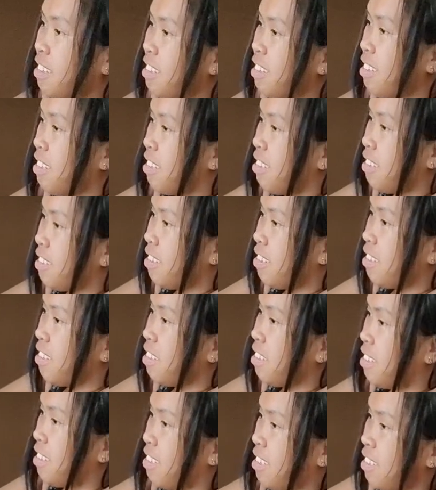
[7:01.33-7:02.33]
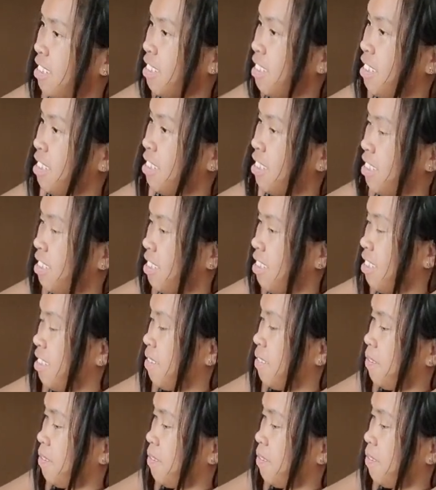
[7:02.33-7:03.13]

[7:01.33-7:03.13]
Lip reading: [no speech]